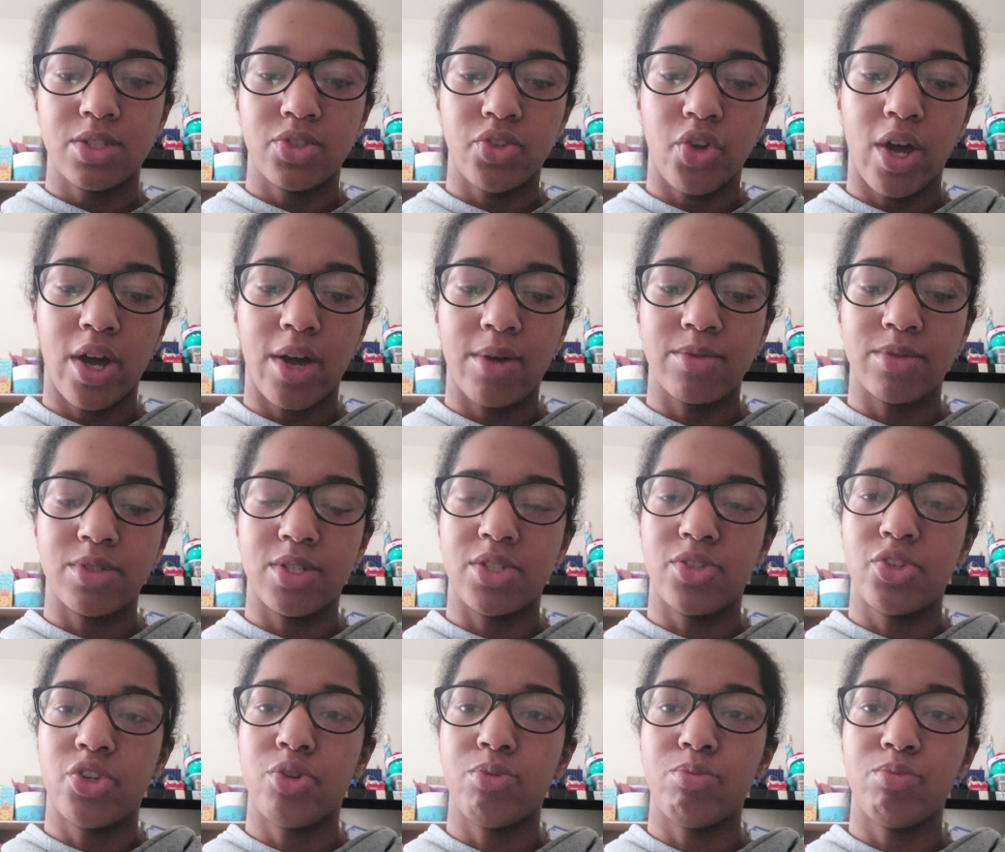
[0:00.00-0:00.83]

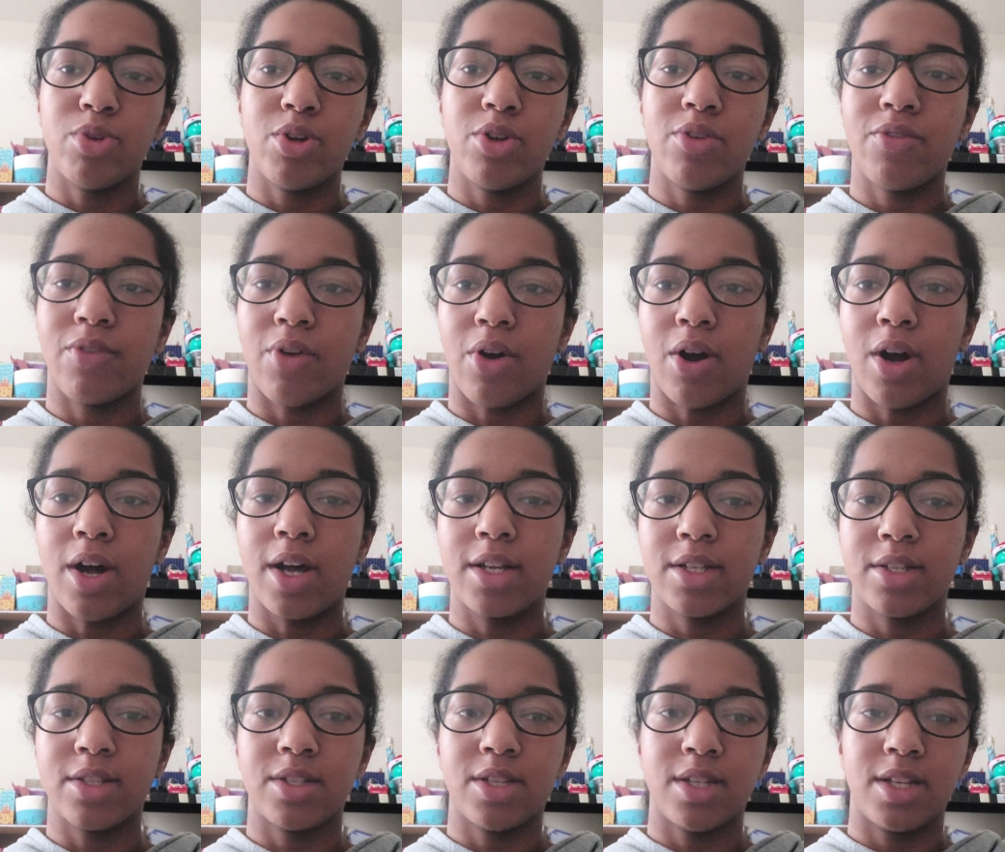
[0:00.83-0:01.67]
to move
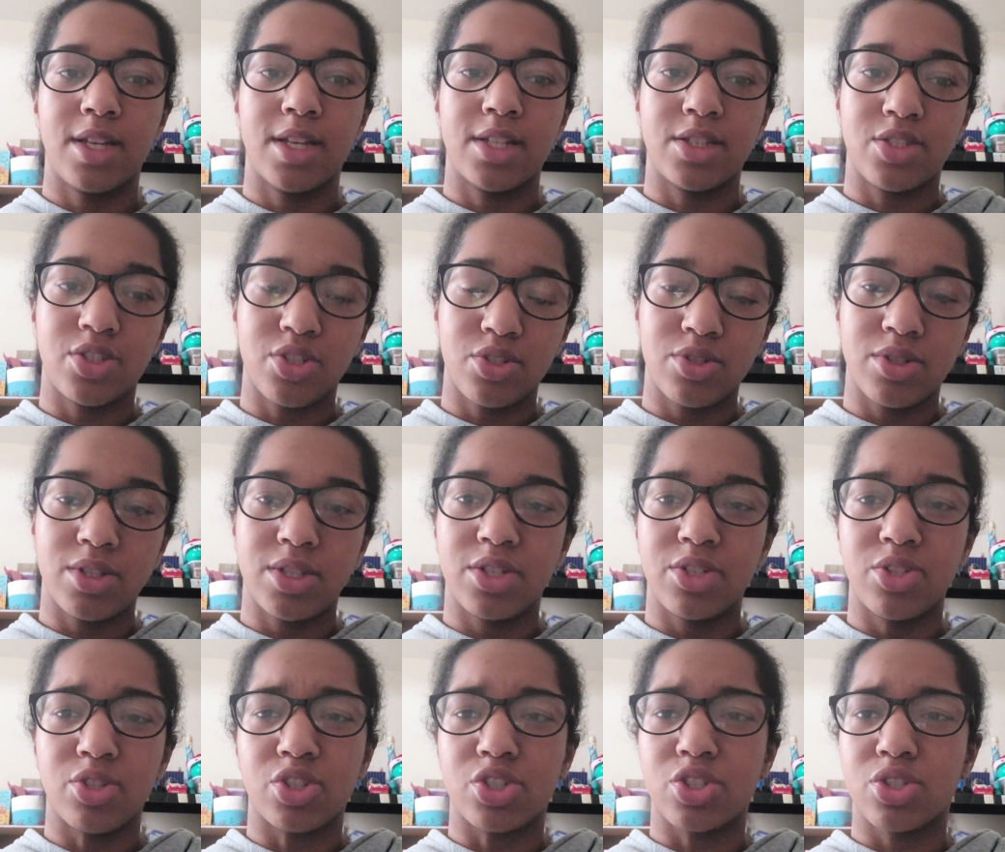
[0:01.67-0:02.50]
on into
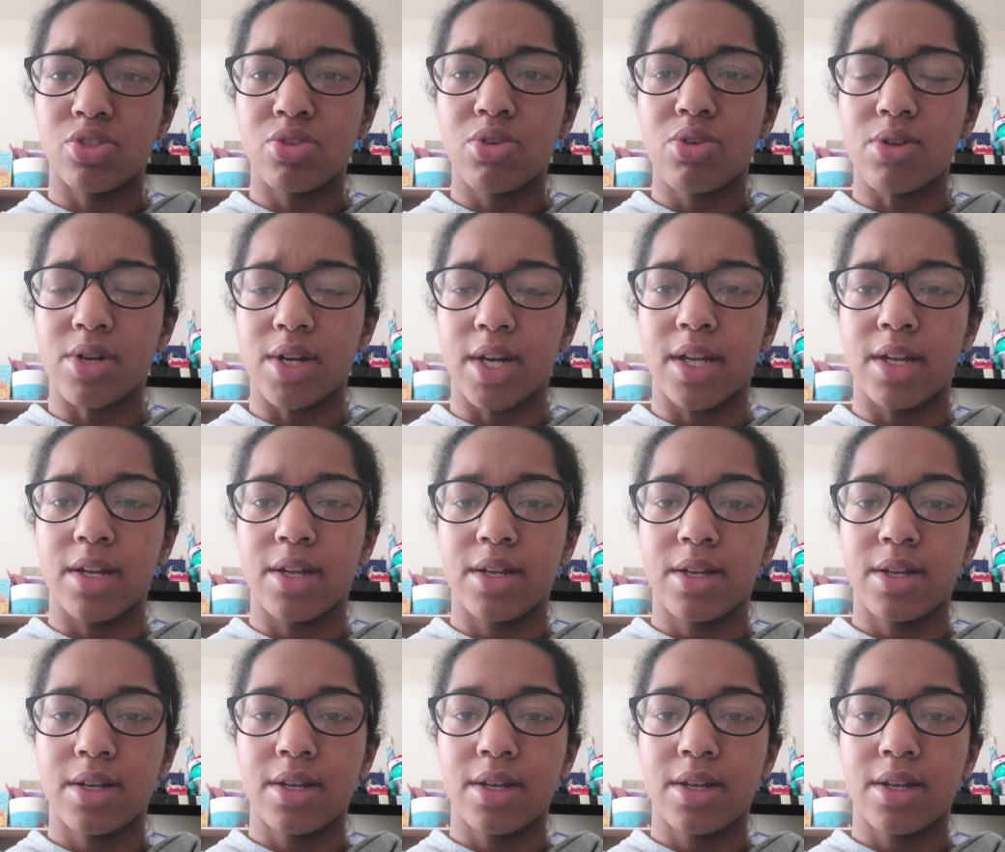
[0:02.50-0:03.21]
your story.